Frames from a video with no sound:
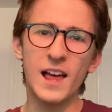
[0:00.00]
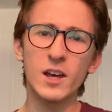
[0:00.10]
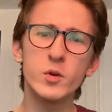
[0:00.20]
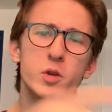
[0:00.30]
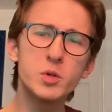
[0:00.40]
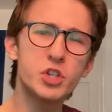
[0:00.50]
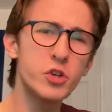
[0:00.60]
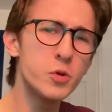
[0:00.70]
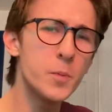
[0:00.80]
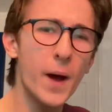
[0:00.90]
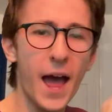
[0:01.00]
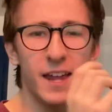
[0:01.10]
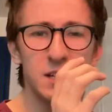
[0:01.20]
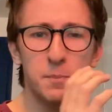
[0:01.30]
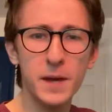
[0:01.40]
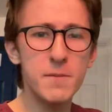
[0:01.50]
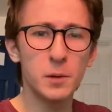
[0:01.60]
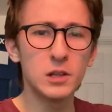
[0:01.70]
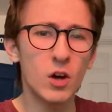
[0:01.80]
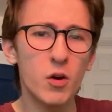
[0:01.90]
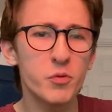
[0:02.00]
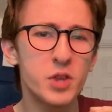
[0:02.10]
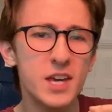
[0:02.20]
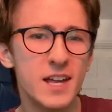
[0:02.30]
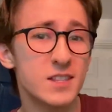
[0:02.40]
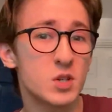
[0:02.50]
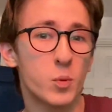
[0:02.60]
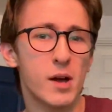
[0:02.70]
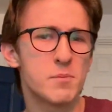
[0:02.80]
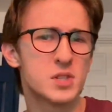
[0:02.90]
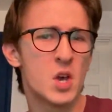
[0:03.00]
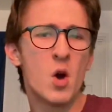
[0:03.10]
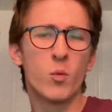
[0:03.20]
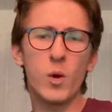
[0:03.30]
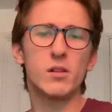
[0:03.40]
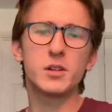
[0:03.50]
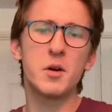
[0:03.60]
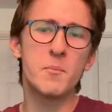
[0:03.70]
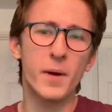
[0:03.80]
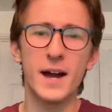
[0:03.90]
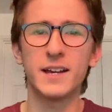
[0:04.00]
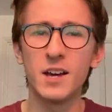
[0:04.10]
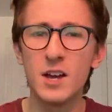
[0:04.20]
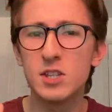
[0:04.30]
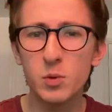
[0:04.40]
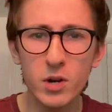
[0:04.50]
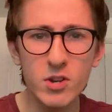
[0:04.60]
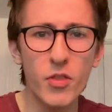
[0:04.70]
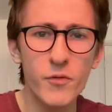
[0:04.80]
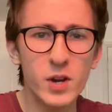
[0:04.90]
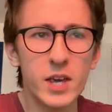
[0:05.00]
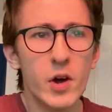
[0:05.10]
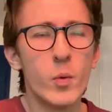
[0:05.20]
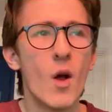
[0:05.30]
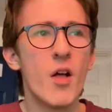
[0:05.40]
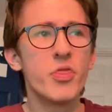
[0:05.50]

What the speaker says: Hello YouTube and people of the interwebs, welcome back to another video.